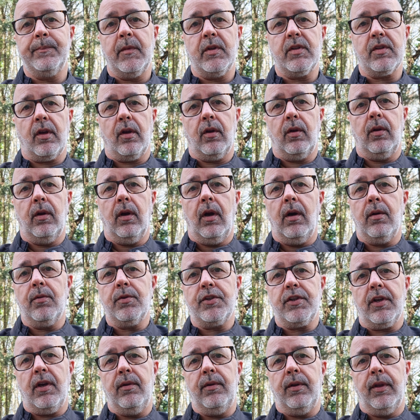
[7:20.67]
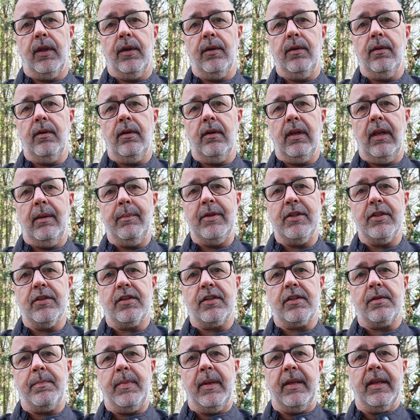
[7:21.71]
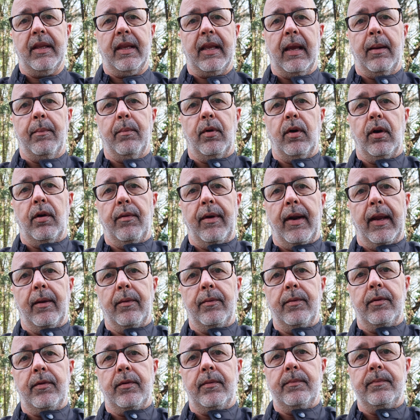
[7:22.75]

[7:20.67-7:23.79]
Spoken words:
So I'll show you. Let me just spin the camera around.